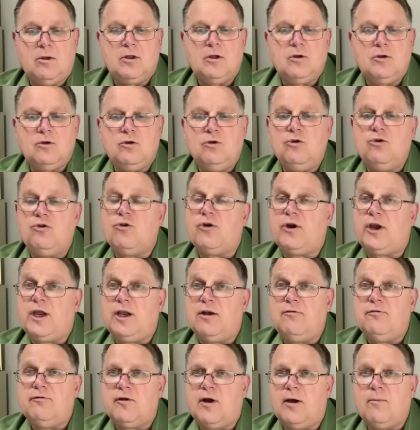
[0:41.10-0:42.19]

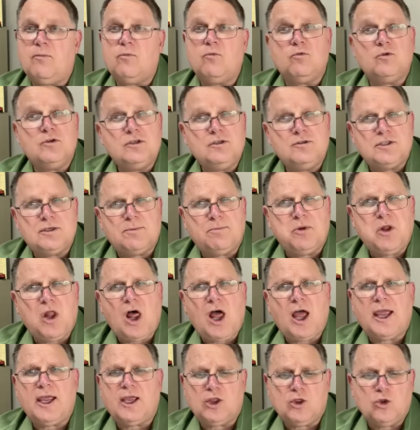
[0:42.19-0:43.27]
Ukraine from
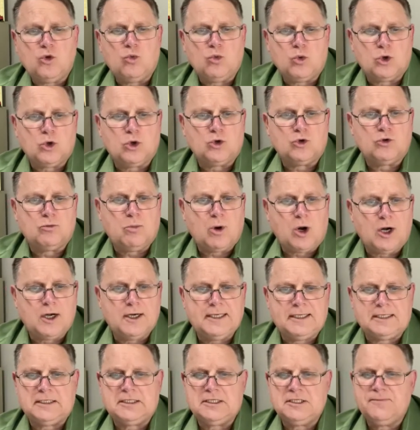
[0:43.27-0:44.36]
supplying the world
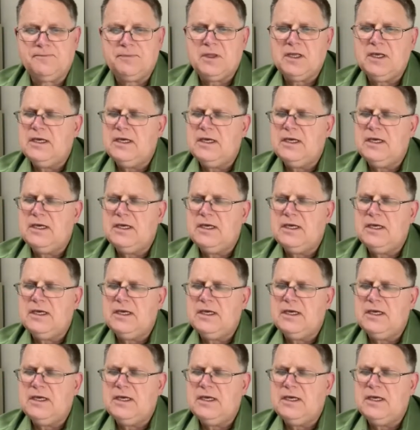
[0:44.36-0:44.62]
markets.